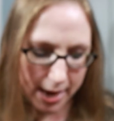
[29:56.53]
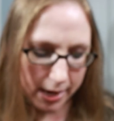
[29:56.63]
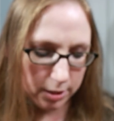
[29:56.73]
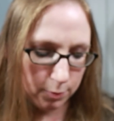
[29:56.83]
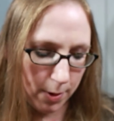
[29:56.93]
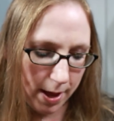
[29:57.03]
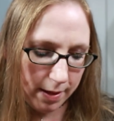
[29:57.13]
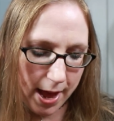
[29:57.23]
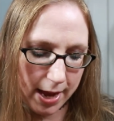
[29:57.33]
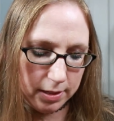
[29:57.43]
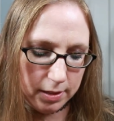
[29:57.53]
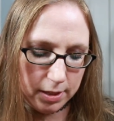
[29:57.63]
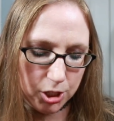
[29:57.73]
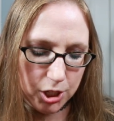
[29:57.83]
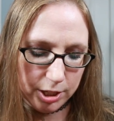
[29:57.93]
as well as
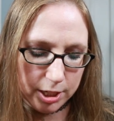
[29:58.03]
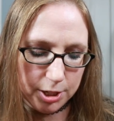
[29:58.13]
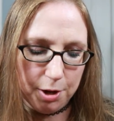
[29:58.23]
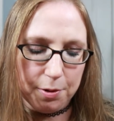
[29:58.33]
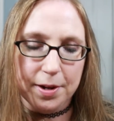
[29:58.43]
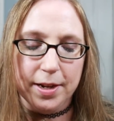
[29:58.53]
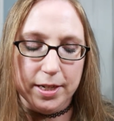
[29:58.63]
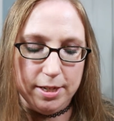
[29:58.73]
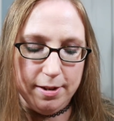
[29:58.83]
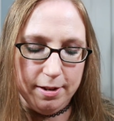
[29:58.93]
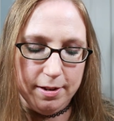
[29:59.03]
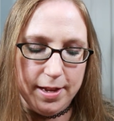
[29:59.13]
the Salted Coconut